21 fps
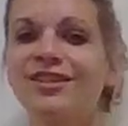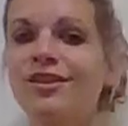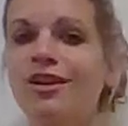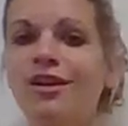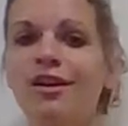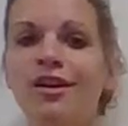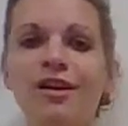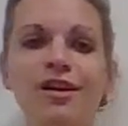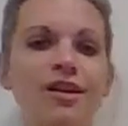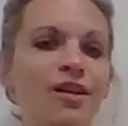
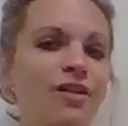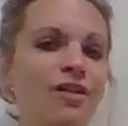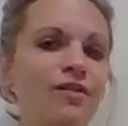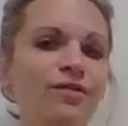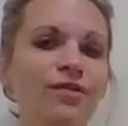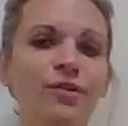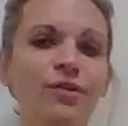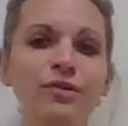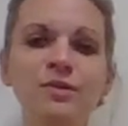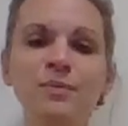all of
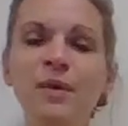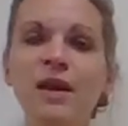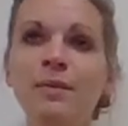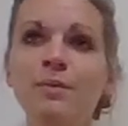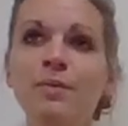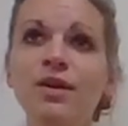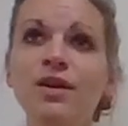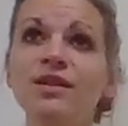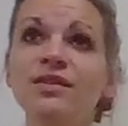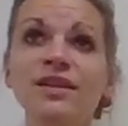those
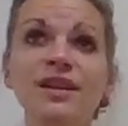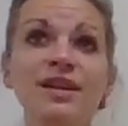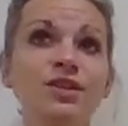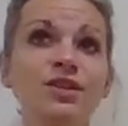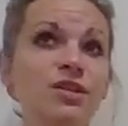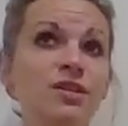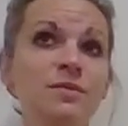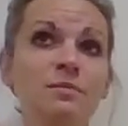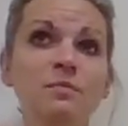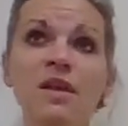papers and
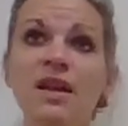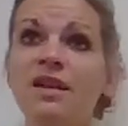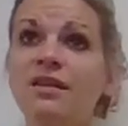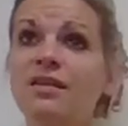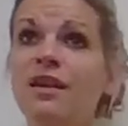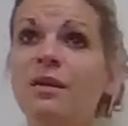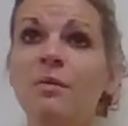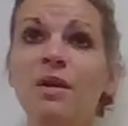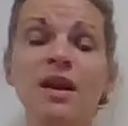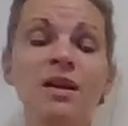just make
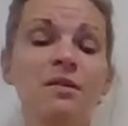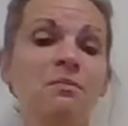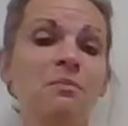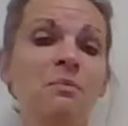them in